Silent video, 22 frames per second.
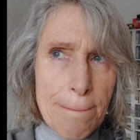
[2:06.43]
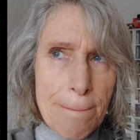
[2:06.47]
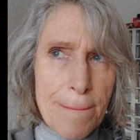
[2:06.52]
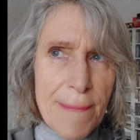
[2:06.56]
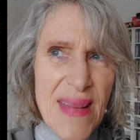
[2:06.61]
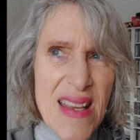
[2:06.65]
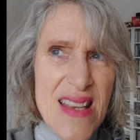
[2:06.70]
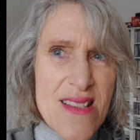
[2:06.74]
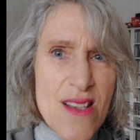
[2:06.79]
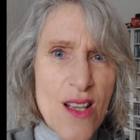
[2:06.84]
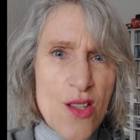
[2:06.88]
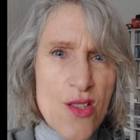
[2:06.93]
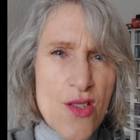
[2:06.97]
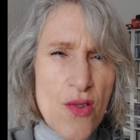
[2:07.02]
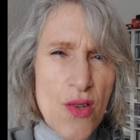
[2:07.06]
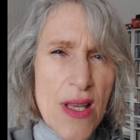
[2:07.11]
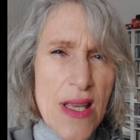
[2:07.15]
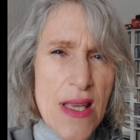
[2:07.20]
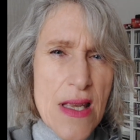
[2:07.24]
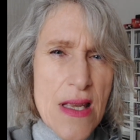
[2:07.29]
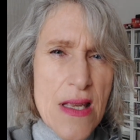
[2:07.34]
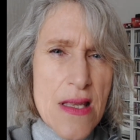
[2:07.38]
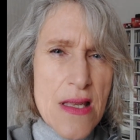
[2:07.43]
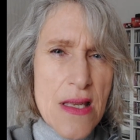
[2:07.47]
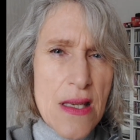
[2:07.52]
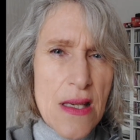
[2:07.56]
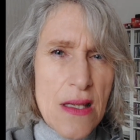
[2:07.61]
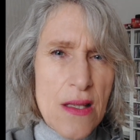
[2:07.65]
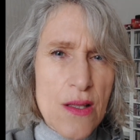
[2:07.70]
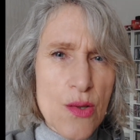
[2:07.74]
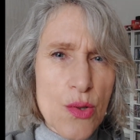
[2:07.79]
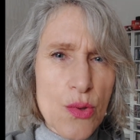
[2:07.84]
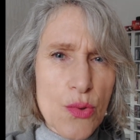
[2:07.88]
it's not so
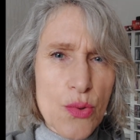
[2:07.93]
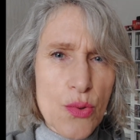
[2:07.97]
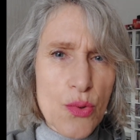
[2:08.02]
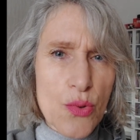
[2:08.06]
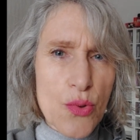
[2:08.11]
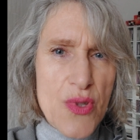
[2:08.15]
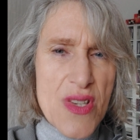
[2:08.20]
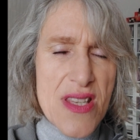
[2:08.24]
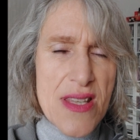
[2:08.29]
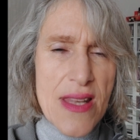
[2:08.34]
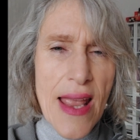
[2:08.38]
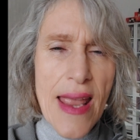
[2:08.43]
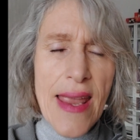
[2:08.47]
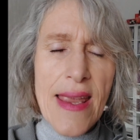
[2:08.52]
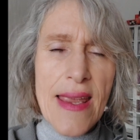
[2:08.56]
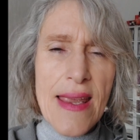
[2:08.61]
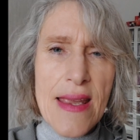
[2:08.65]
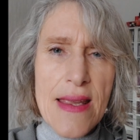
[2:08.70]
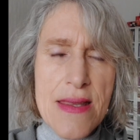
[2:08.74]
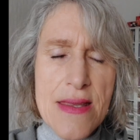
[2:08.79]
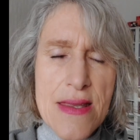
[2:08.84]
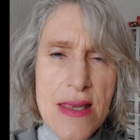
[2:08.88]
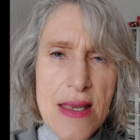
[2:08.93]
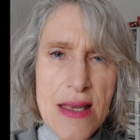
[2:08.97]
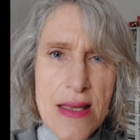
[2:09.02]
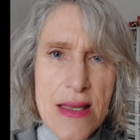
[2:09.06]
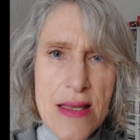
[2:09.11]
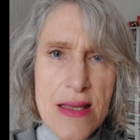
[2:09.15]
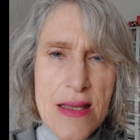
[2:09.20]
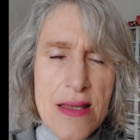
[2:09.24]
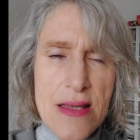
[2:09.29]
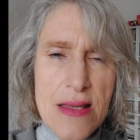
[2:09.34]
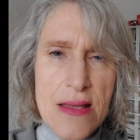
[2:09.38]
easy to stay in
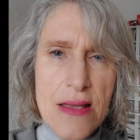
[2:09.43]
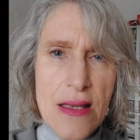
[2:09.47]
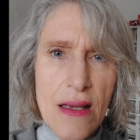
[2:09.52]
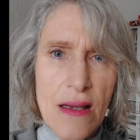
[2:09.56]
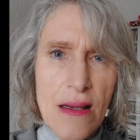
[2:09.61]
this